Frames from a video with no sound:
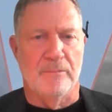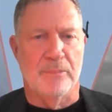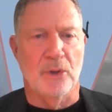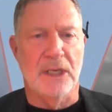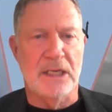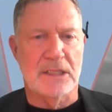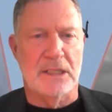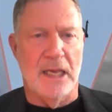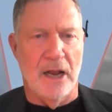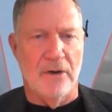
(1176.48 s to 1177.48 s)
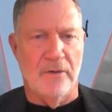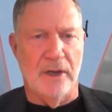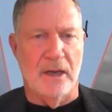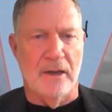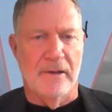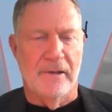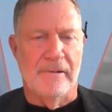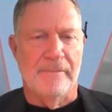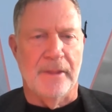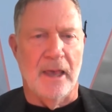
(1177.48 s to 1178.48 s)
police the area
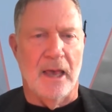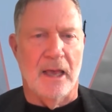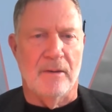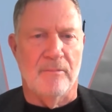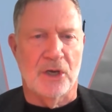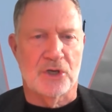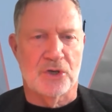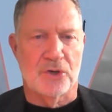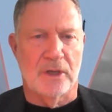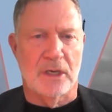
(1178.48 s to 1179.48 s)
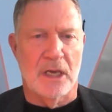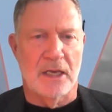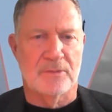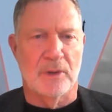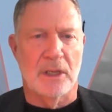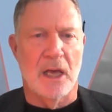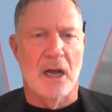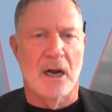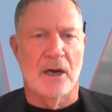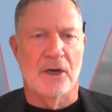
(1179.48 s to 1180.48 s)
and make sure that
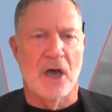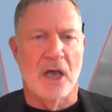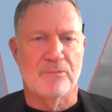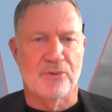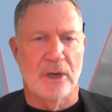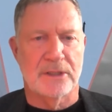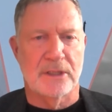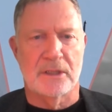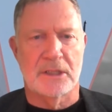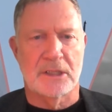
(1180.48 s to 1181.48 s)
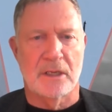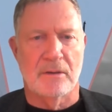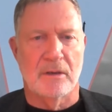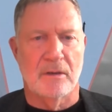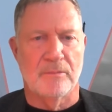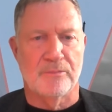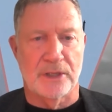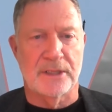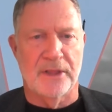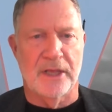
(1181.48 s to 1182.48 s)
Hezbollah are not present
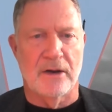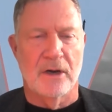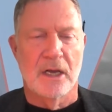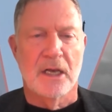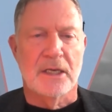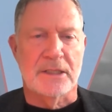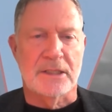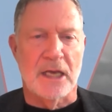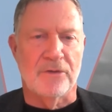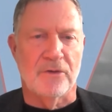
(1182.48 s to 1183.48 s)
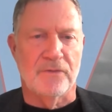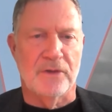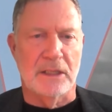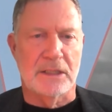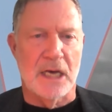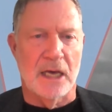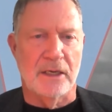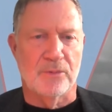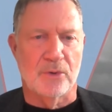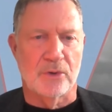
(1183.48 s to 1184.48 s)
there south of the
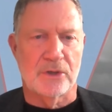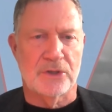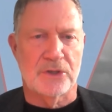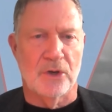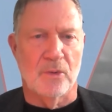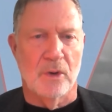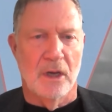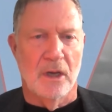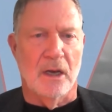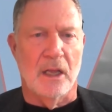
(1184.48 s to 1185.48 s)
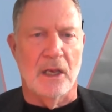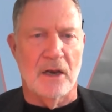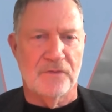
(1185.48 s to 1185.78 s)
Litani border. So a lot